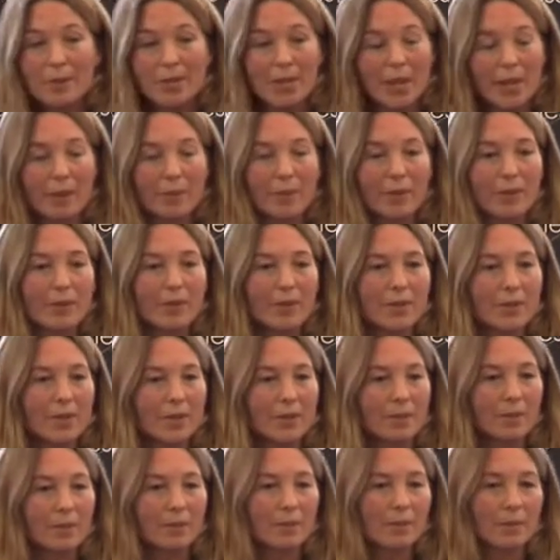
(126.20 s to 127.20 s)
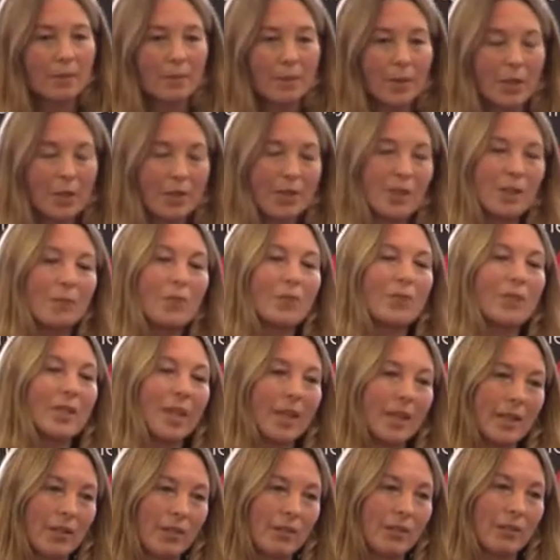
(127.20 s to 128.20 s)
segments because there's more
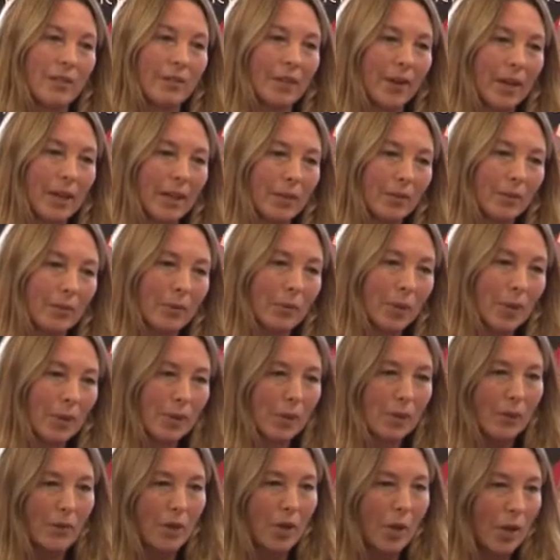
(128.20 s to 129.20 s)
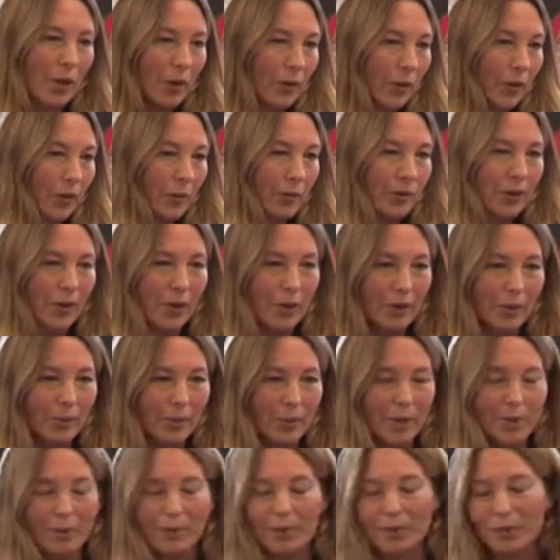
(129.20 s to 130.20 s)
data available. People know that certain
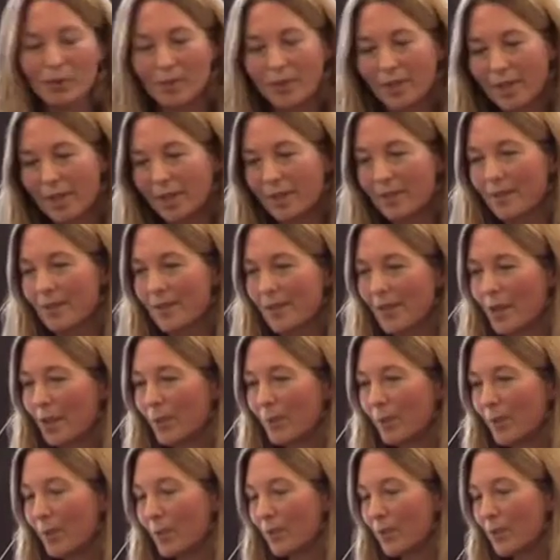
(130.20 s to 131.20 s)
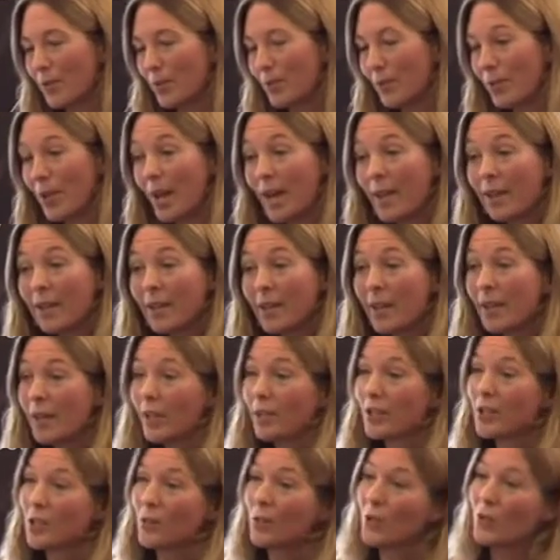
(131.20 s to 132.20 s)
people do this and certain people do that.
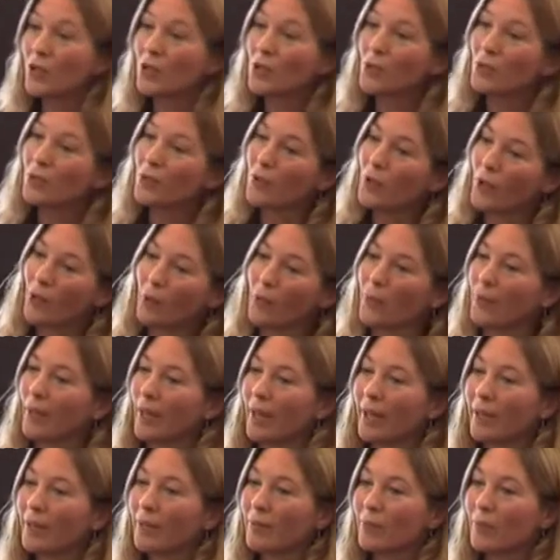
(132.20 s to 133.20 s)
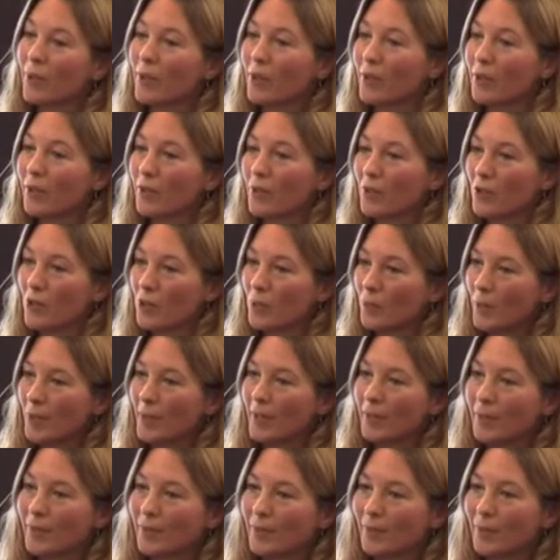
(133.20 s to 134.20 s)
So once you know that, why don't you
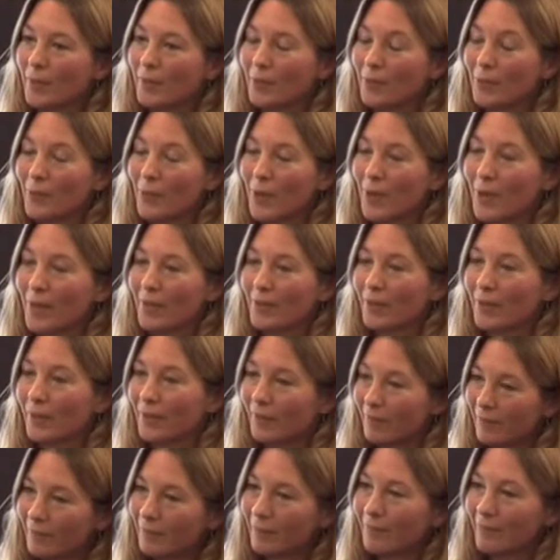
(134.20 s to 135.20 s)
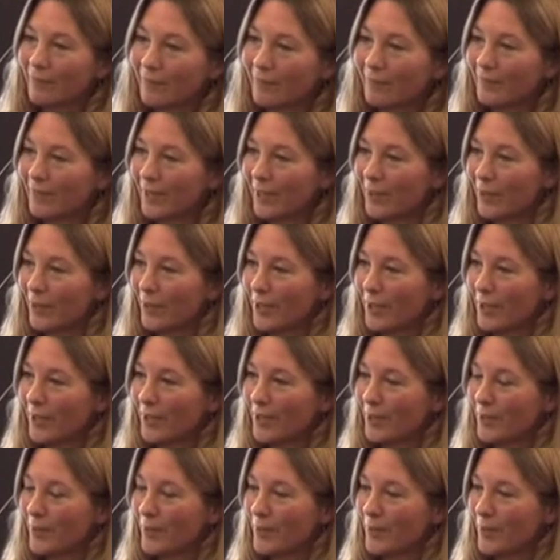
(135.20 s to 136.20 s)
speak to them in the way that they would
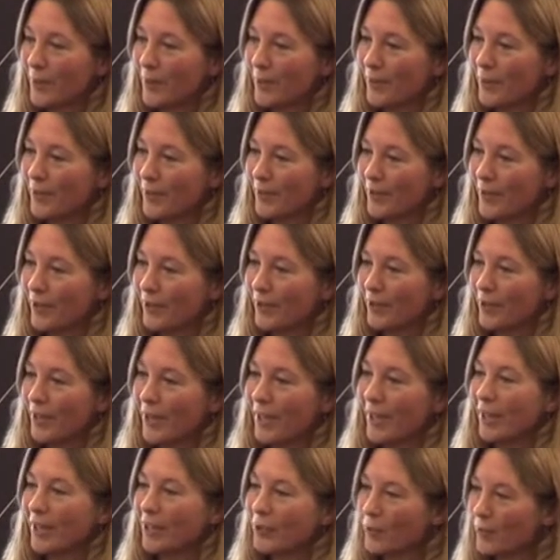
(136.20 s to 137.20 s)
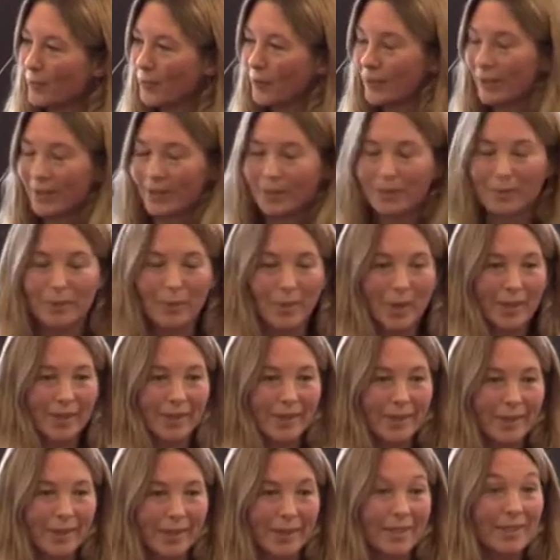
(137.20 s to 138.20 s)
like to be spoken to? Talk to them about
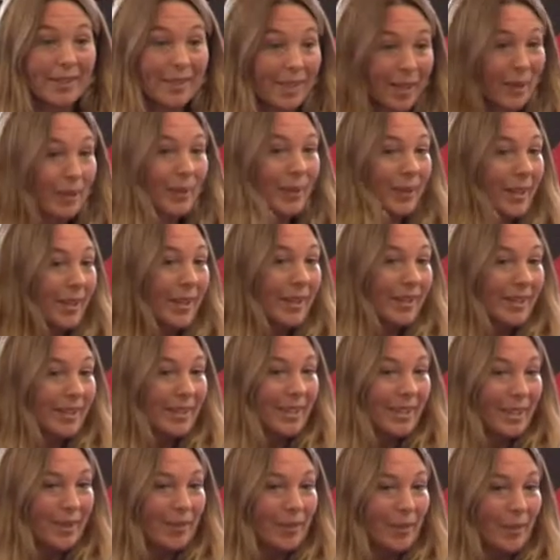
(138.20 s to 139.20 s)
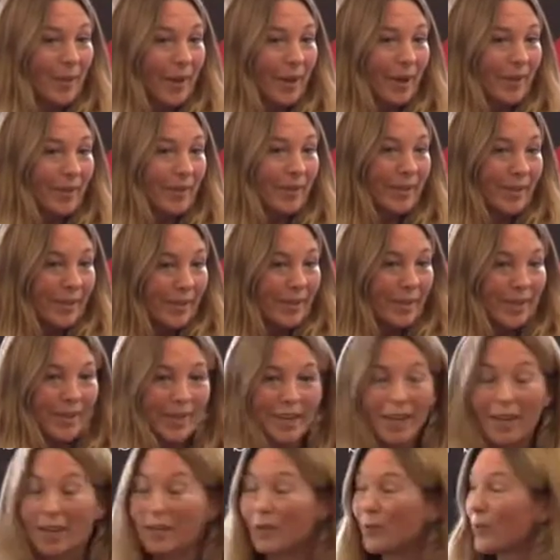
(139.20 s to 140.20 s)
the things they would like to hear about.
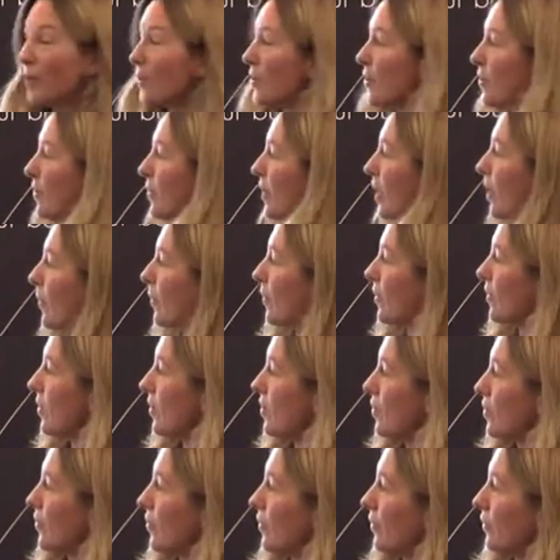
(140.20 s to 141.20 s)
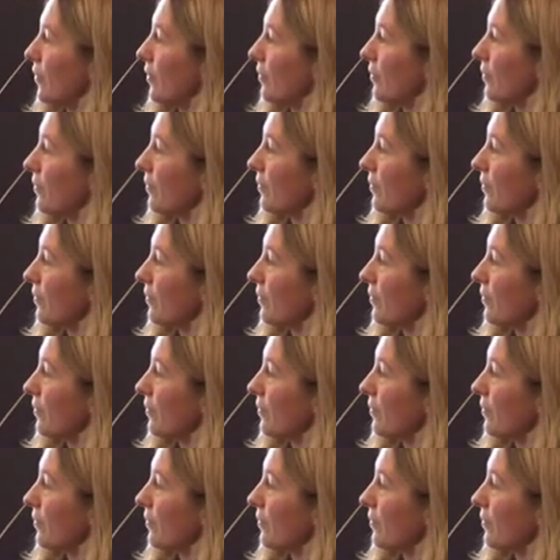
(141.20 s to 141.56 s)
And you can do that with digital.